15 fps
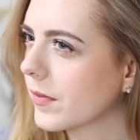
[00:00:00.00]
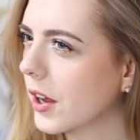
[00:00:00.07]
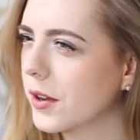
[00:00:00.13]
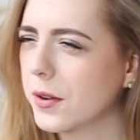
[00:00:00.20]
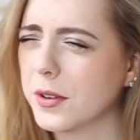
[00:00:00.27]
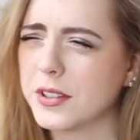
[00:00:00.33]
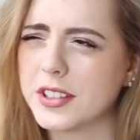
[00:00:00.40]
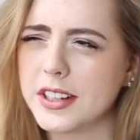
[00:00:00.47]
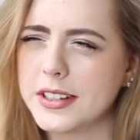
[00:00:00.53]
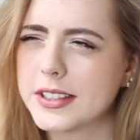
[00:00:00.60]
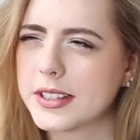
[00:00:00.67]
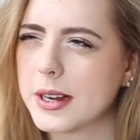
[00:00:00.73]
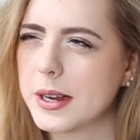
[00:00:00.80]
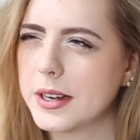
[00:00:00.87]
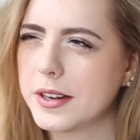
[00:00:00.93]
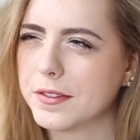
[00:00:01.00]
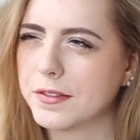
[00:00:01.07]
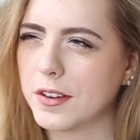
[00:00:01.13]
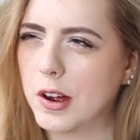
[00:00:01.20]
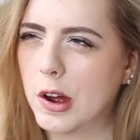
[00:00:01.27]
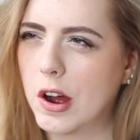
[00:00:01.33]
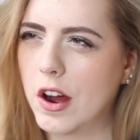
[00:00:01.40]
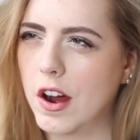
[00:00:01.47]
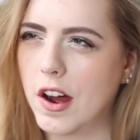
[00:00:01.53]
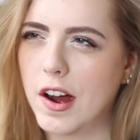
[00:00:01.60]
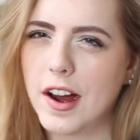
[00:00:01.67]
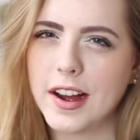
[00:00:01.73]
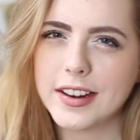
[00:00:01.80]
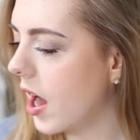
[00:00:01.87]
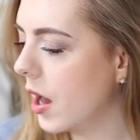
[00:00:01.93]
I don't know, it tastes kind of
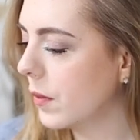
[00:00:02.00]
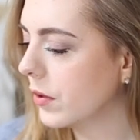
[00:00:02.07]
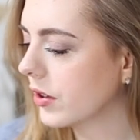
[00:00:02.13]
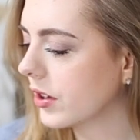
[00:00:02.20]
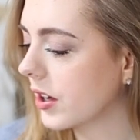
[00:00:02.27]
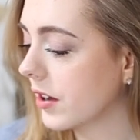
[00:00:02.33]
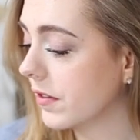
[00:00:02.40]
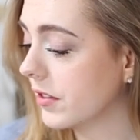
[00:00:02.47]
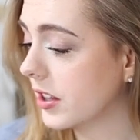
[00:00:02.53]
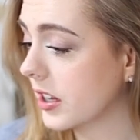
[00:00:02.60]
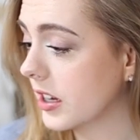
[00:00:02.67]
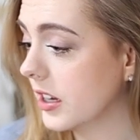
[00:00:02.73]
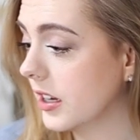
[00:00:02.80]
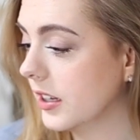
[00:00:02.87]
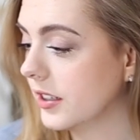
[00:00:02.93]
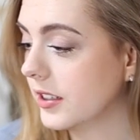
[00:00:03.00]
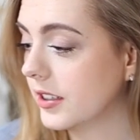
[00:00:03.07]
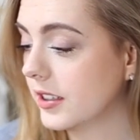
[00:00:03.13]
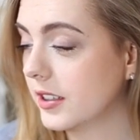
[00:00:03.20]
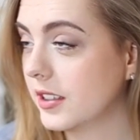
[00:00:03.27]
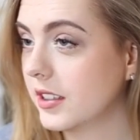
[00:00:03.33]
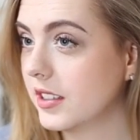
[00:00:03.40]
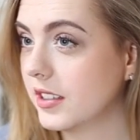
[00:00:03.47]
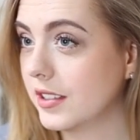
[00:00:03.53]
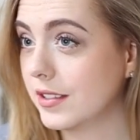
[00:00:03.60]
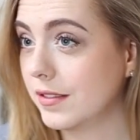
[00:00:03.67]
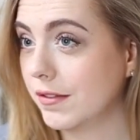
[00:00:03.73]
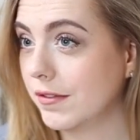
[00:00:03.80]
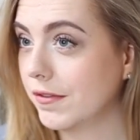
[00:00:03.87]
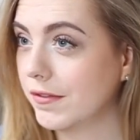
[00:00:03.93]
odd. I will give this
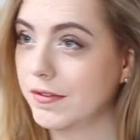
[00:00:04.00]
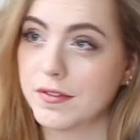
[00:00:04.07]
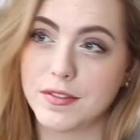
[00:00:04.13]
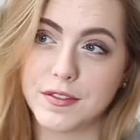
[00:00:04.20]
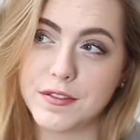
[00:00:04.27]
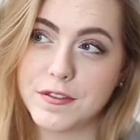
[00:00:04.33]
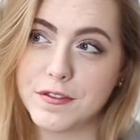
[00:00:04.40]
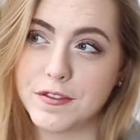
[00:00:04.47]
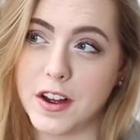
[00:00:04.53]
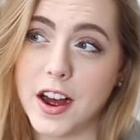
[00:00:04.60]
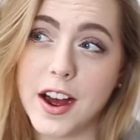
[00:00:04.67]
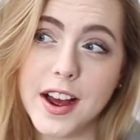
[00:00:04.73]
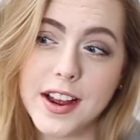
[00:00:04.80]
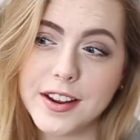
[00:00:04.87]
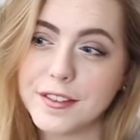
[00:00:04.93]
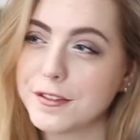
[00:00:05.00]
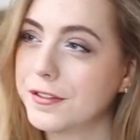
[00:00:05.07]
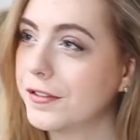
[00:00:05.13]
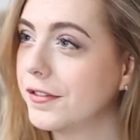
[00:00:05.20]
5